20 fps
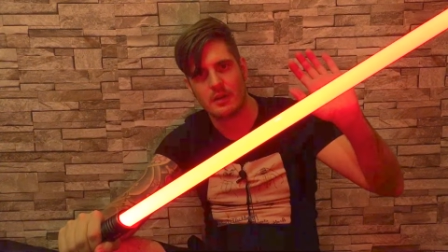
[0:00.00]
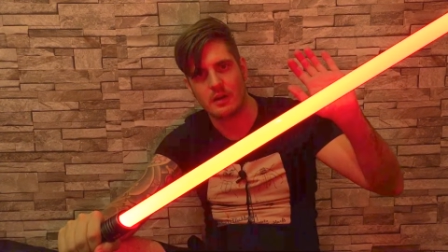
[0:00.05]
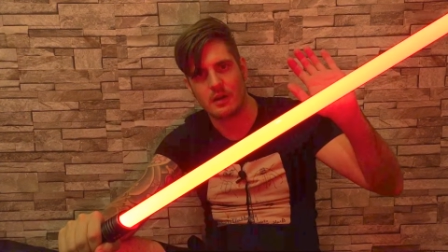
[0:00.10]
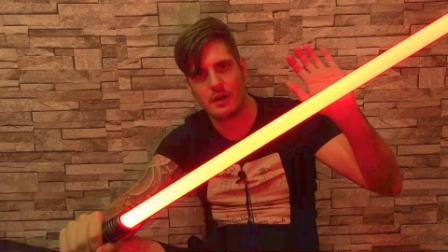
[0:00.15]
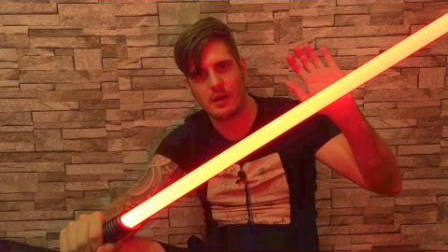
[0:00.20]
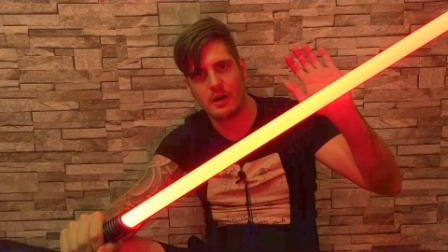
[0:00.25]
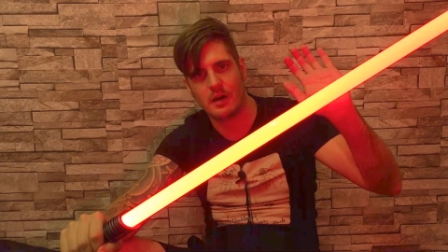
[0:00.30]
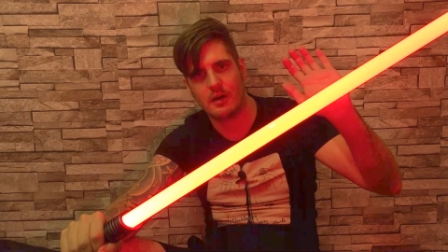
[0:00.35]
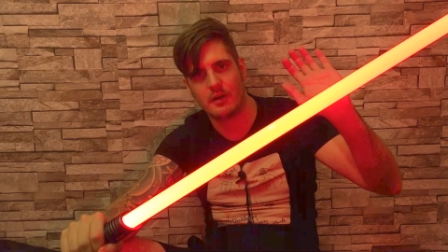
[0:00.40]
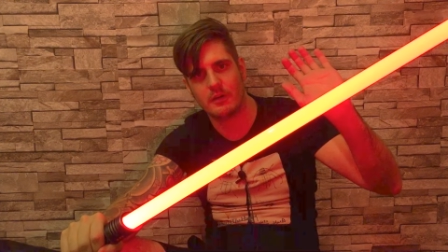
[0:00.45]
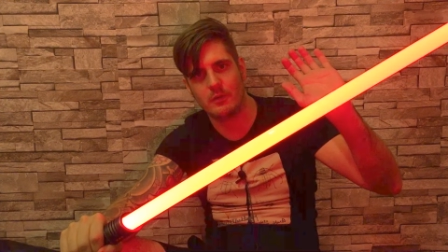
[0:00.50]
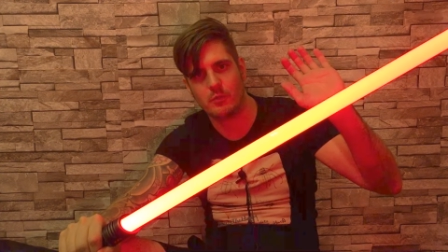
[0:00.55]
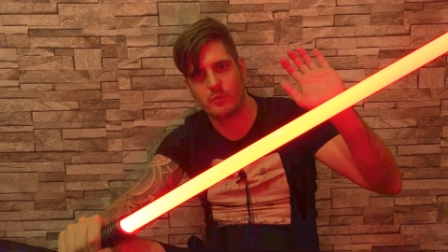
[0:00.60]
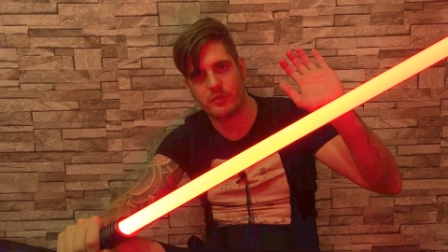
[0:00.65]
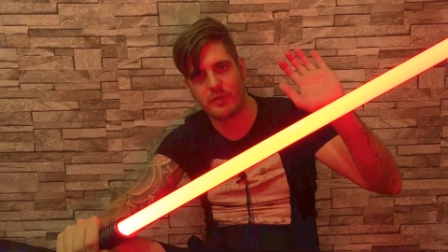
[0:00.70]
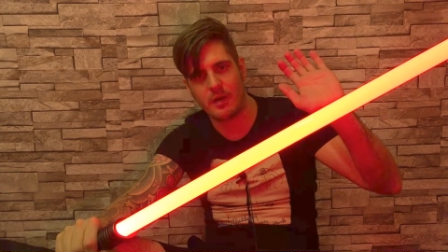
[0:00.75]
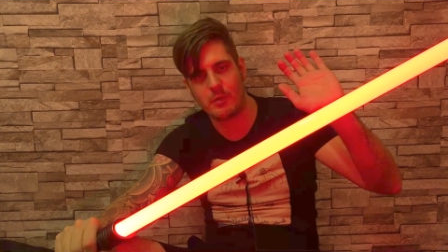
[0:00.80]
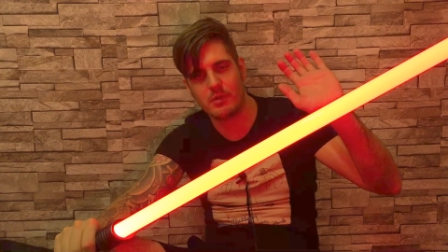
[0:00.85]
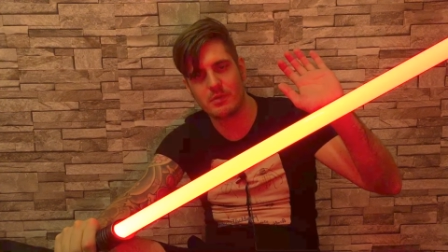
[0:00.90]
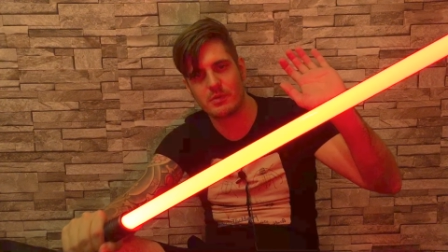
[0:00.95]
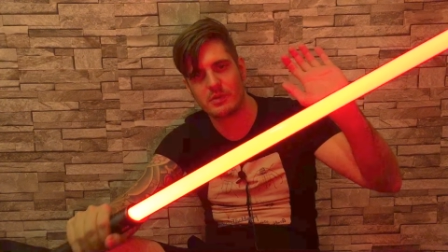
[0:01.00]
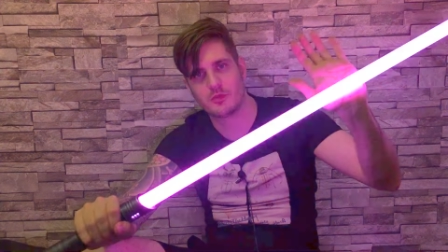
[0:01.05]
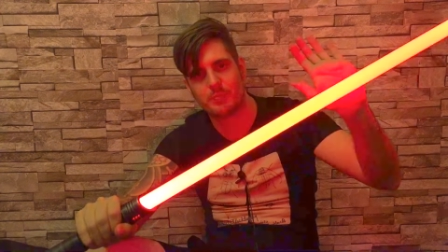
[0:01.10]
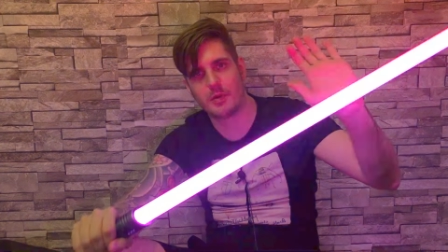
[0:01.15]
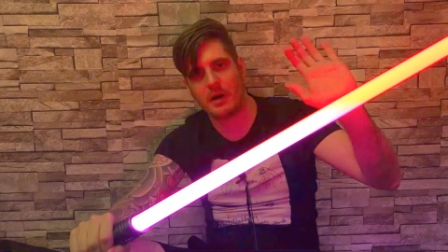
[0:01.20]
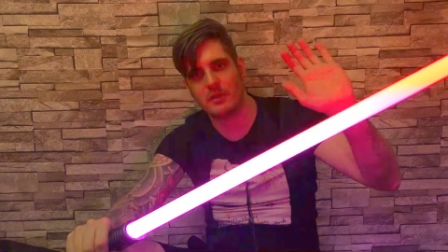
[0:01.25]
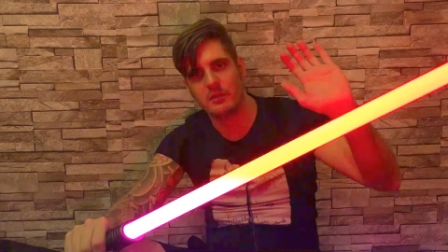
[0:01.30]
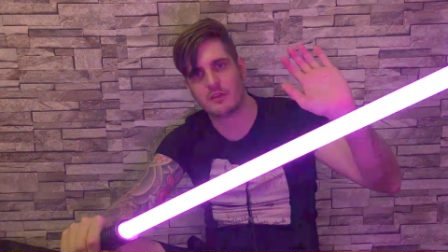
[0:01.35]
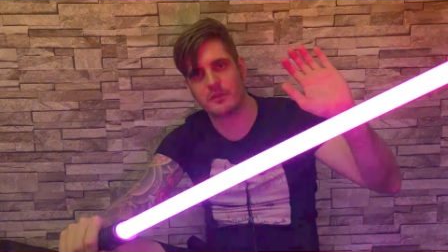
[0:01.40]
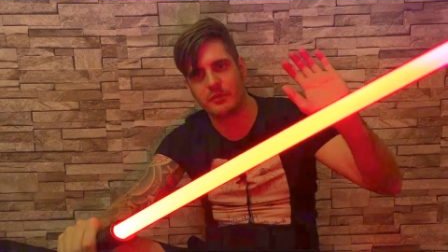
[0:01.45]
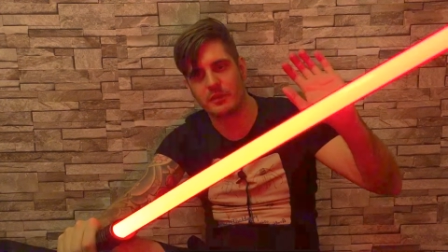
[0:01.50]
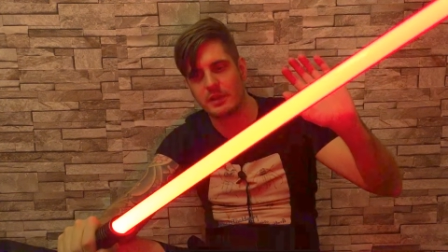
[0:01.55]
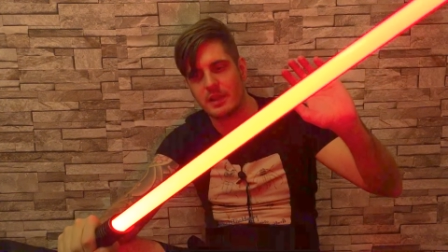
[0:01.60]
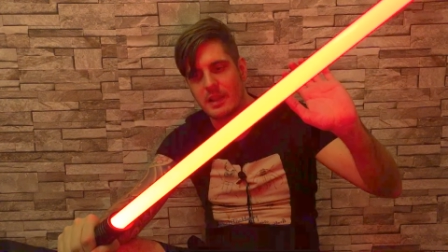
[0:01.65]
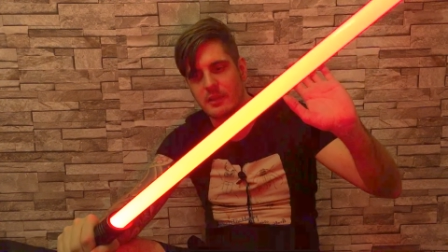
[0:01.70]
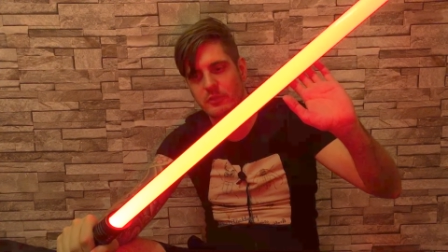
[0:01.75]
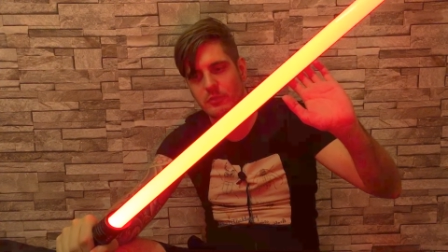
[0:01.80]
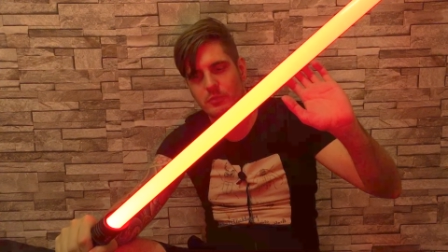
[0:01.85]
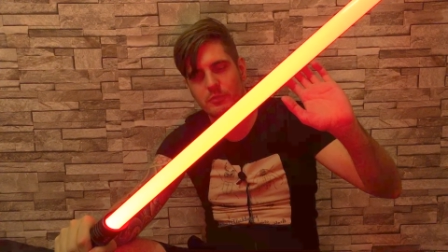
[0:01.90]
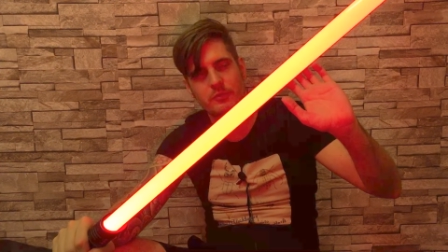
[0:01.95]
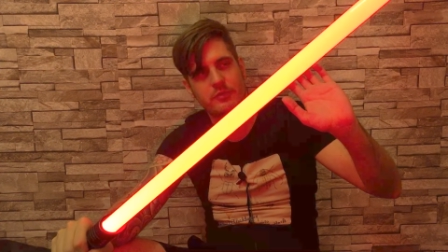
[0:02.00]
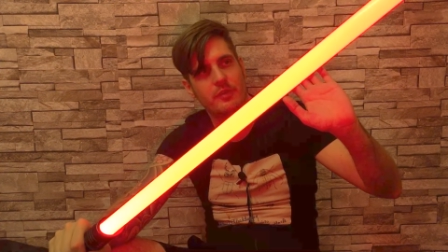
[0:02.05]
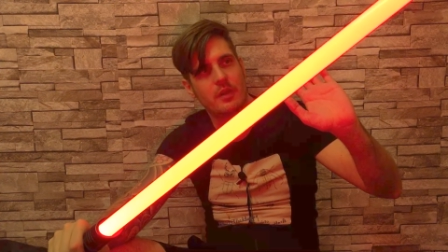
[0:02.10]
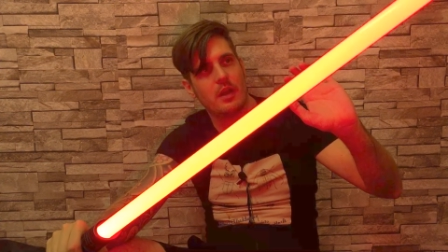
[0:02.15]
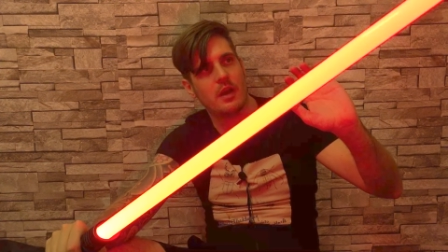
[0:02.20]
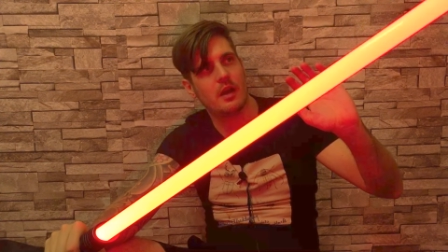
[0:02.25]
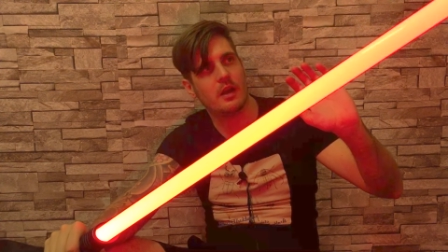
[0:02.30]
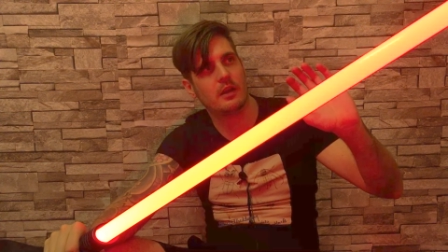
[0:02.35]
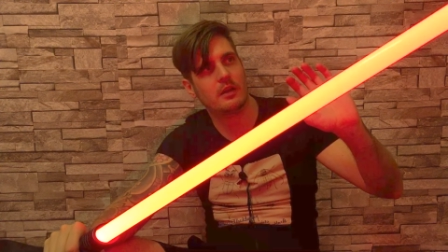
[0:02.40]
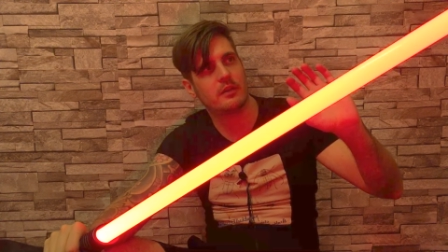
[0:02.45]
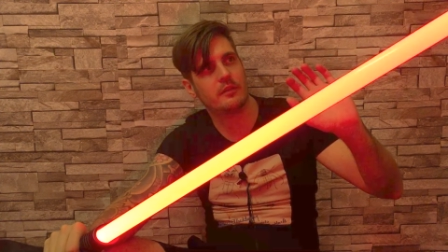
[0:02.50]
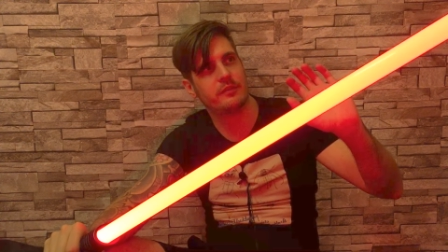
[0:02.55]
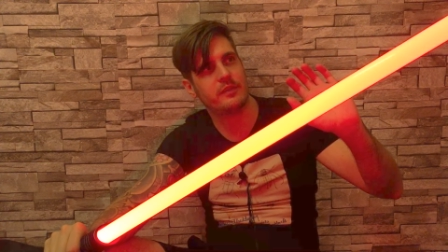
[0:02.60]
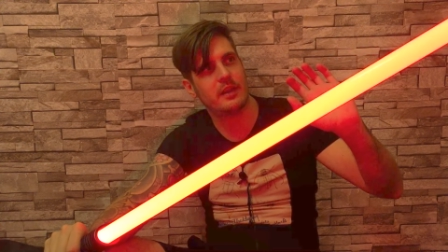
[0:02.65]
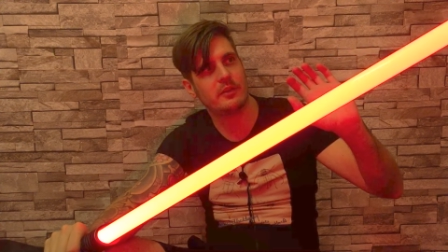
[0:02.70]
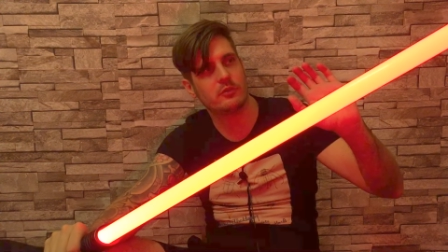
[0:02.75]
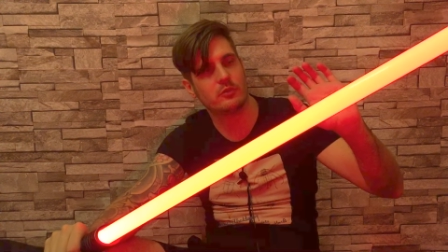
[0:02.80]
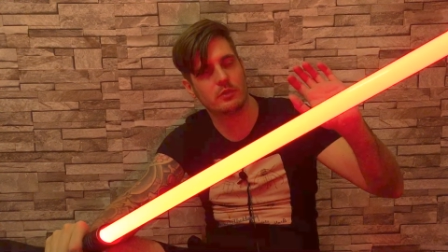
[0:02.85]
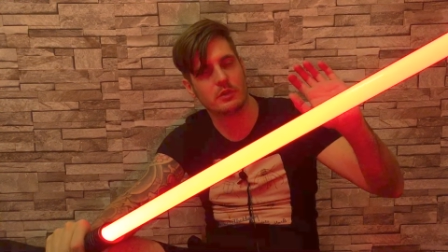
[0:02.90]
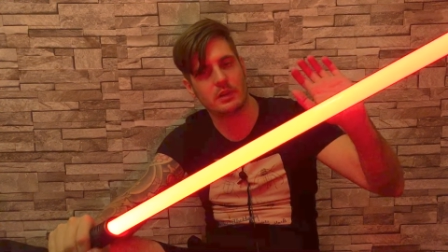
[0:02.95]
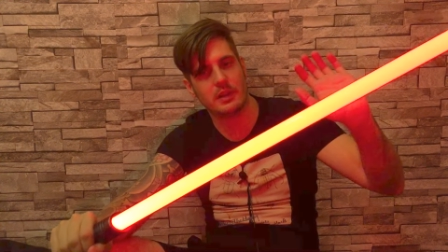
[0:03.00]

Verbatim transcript: Uh, very responsive clash on uh, flash on